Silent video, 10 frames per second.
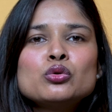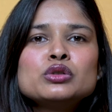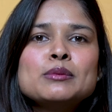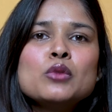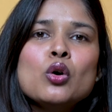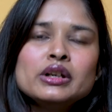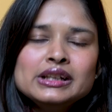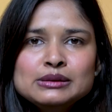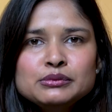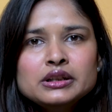to them on
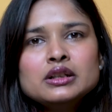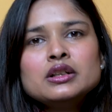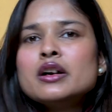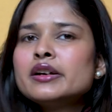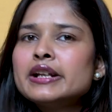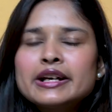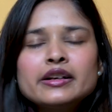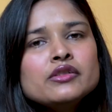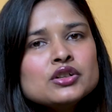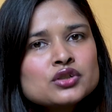email,
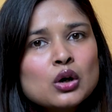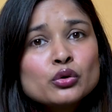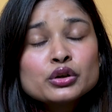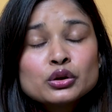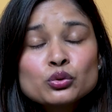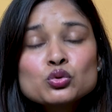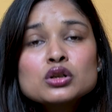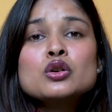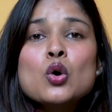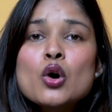directly reaching out to
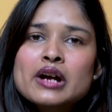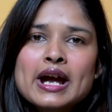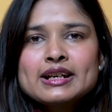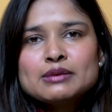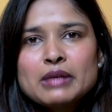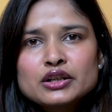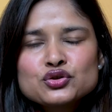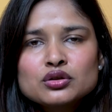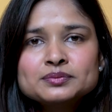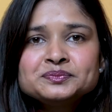recruiter or hiring
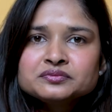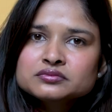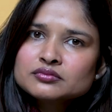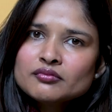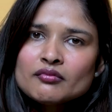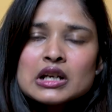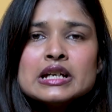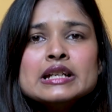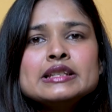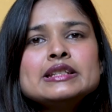manager.
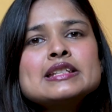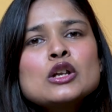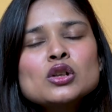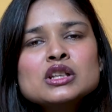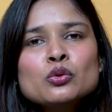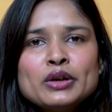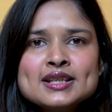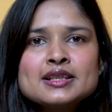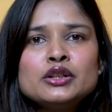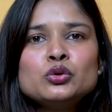These are all the
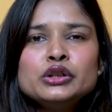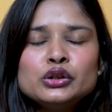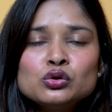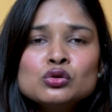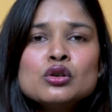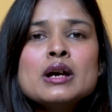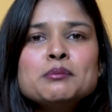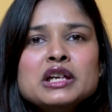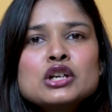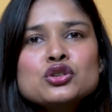ways that you need to
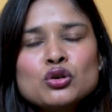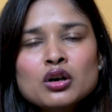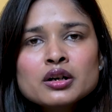make sure